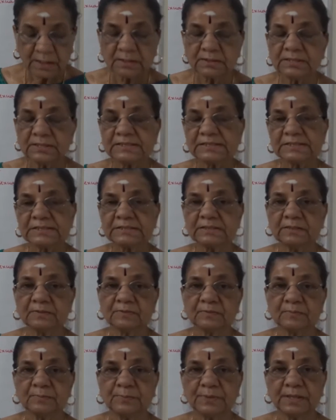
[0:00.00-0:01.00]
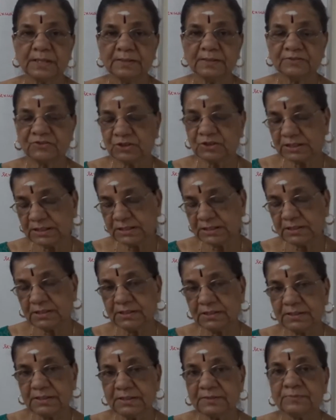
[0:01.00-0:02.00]
this
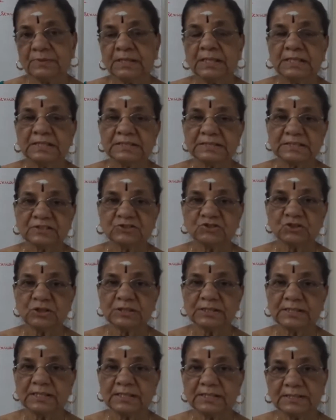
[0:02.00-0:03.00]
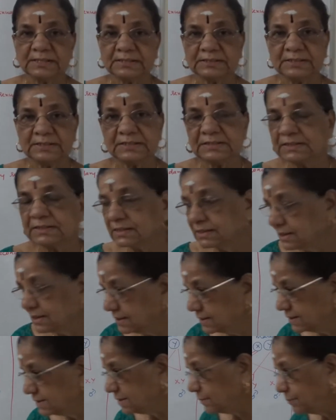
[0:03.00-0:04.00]
secondary sexual characters that
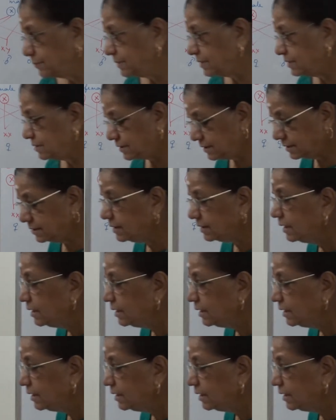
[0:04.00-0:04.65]
is appearing.